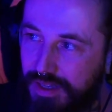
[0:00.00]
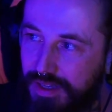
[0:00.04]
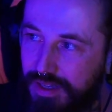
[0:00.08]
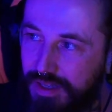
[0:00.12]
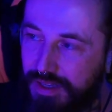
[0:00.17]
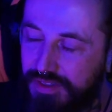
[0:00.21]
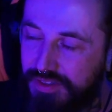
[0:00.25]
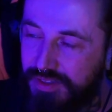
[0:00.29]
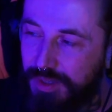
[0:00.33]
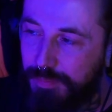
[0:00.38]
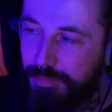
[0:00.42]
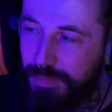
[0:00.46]

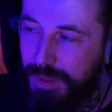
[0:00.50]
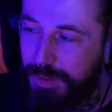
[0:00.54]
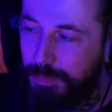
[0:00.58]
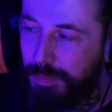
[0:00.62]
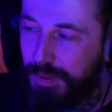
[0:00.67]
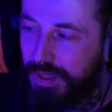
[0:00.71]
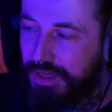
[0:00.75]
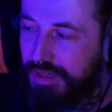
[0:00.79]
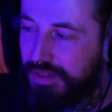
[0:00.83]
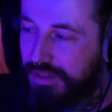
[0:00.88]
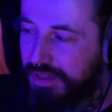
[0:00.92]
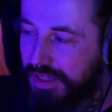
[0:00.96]
some
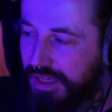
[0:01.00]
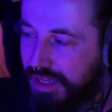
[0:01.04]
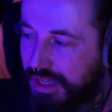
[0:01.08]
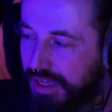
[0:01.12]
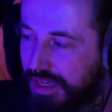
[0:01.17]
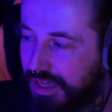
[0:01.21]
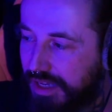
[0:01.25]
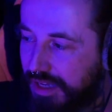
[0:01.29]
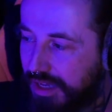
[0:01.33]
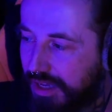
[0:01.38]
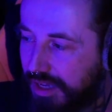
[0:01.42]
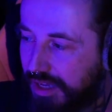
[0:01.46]
people in
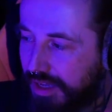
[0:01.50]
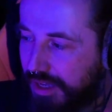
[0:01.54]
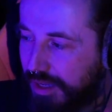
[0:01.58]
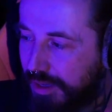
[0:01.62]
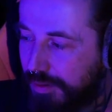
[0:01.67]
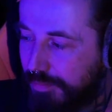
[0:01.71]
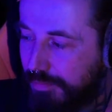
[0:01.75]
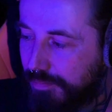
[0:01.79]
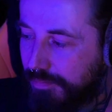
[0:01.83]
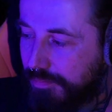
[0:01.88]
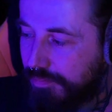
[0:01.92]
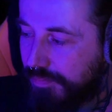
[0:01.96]
the
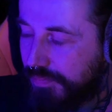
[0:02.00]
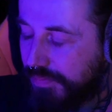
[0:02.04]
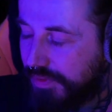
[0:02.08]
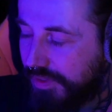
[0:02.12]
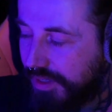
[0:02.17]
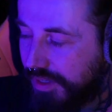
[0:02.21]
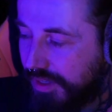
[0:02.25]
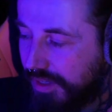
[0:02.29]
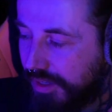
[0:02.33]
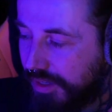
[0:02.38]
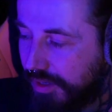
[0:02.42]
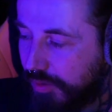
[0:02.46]

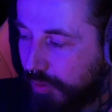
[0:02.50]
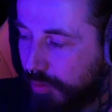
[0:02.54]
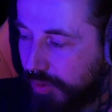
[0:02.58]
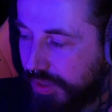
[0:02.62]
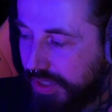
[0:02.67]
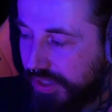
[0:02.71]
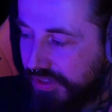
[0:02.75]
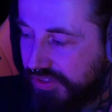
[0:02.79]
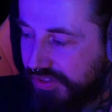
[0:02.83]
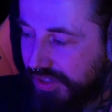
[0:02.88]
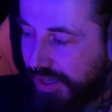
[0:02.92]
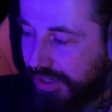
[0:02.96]

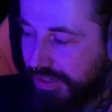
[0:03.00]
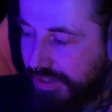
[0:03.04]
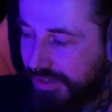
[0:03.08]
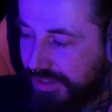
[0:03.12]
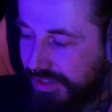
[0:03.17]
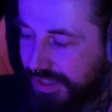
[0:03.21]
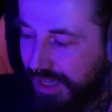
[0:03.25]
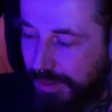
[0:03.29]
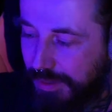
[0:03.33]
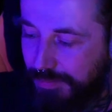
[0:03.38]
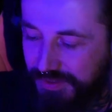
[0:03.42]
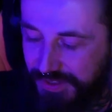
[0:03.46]
audio side of the
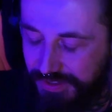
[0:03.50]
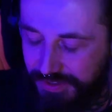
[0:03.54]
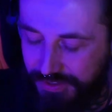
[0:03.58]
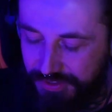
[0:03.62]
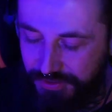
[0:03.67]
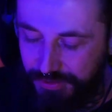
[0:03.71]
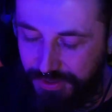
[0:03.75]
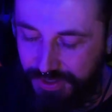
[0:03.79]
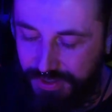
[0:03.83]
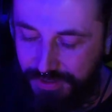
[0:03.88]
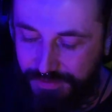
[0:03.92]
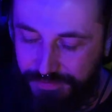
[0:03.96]
games
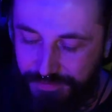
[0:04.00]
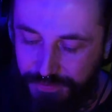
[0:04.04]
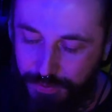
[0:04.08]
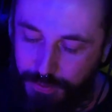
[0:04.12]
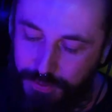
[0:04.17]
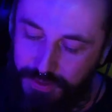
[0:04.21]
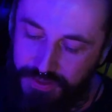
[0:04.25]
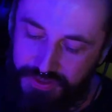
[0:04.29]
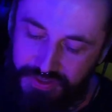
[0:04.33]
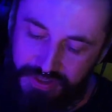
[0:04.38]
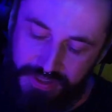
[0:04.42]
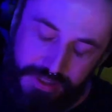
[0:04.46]
industry can
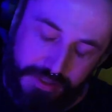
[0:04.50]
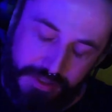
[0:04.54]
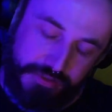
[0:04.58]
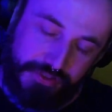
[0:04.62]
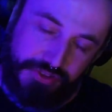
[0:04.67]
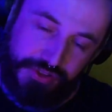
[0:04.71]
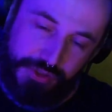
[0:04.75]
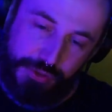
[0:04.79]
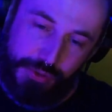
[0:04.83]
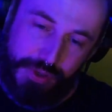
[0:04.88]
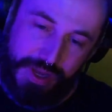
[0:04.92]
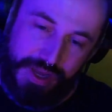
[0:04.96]
focus a little
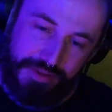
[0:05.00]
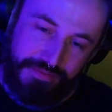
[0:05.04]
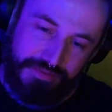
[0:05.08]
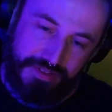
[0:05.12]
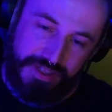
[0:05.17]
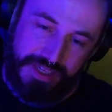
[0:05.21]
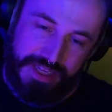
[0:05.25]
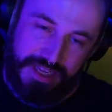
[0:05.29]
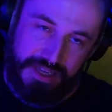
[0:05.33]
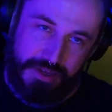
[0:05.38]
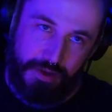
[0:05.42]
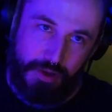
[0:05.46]
too
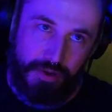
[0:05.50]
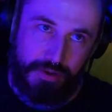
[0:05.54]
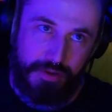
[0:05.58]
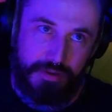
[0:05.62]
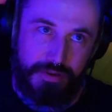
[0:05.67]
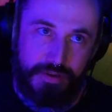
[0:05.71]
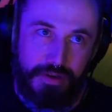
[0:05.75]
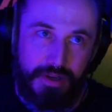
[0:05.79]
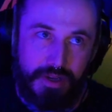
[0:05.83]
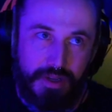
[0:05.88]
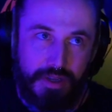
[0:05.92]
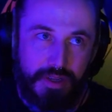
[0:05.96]
heavily
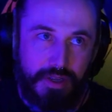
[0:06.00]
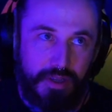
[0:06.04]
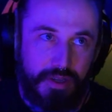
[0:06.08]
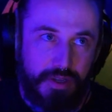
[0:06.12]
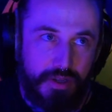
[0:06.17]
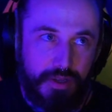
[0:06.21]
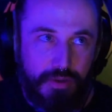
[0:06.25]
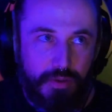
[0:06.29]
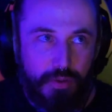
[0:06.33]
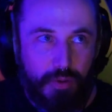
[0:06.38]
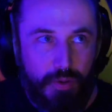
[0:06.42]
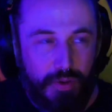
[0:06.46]
on
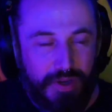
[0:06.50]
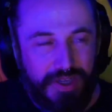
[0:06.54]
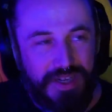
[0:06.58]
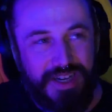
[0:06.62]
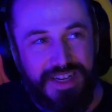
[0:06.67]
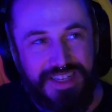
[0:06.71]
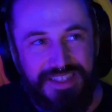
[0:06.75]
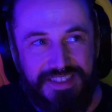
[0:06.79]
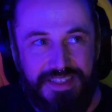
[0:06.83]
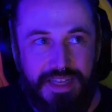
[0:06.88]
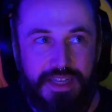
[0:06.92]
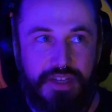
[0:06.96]

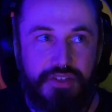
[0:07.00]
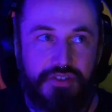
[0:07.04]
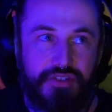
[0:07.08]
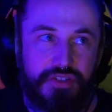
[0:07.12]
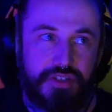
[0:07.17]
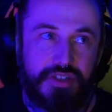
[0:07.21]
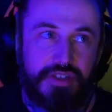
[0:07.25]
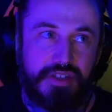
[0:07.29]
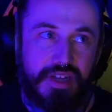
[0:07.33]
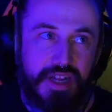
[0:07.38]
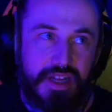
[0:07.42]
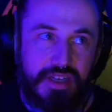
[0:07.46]

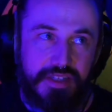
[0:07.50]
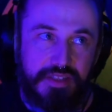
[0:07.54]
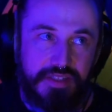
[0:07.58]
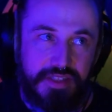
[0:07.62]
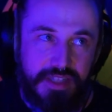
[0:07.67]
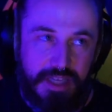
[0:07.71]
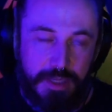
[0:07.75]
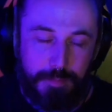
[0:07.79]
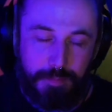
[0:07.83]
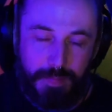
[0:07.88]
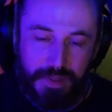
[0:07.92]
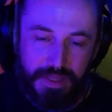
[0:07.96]
organization and
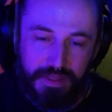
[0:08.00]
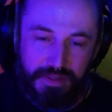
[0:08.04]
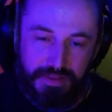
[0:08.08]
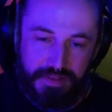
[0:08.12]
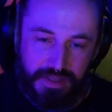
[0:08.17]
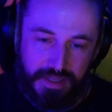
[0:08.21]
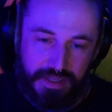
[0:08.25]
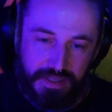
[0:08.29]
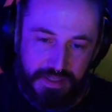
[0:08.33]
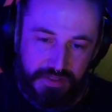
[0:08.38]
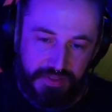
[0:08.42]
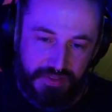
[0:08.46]
keeping
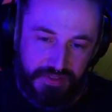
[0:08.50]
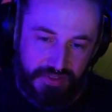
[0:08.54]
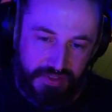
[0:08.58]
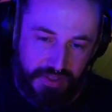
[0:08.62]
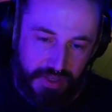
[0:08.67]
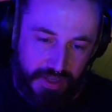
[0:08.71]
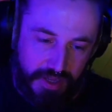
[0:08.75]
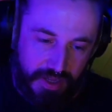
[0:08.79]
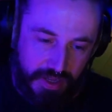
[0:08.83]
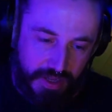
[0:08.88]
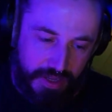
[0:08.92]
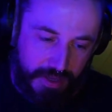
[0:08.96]
things
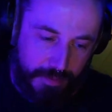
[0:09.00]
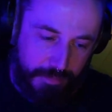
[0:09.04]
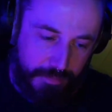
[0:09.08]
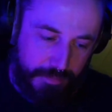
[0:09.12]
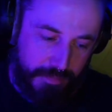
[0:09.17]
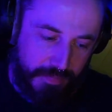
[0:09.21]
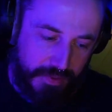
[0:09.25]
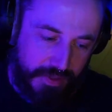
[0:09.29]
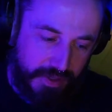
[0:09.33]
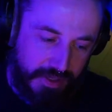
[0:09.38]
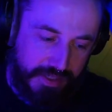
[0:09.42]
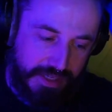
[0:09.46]

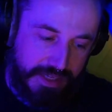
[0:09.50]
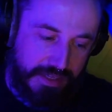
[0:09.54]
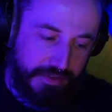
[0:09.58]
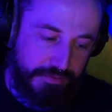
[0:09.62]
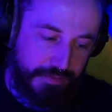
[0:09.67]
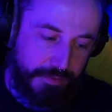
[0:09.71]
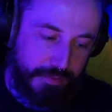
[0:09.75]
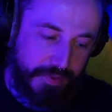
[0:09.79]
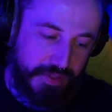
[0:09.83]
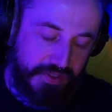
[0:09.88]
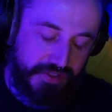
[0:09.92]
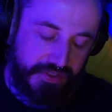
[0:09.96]
clean
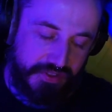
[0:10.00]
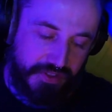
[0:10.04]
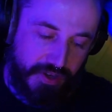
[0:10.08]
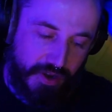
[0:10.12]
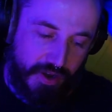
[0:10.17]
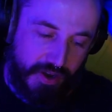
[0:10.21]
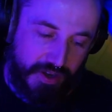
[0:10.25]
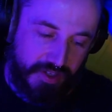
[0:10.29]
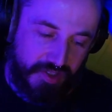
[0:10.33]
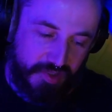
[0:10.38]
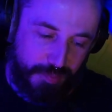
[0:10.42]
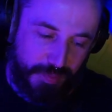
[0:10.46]
from the
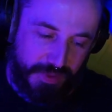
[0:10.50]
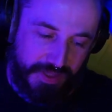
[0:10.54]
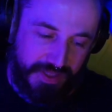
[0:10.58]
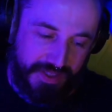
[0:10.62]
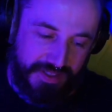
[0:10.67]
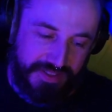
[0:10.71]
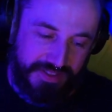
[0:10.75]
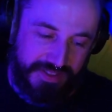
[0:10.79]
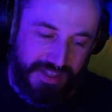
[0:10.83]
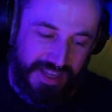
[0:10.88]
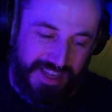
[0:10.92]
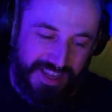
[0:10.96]
start,
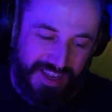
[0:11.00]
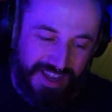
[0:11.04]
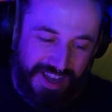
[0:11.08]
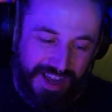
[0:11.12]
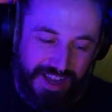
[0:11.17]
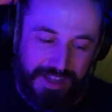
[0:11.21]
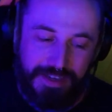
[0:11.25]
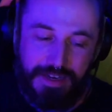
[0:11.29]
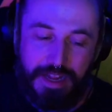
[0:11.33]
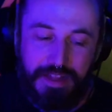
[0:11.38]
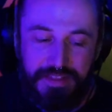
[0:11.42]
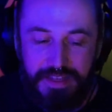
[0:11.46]
because
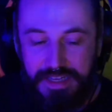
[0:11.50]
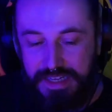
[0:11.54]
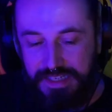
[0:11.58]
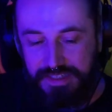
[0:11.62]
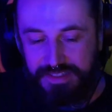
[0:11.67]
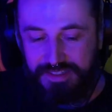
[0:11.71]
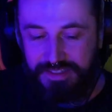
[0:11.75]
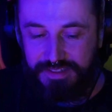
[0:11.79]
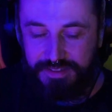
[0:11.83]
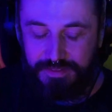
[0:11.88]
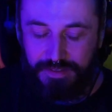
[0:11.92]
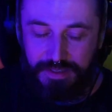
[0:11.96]
I think
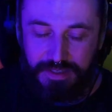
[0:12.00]
it's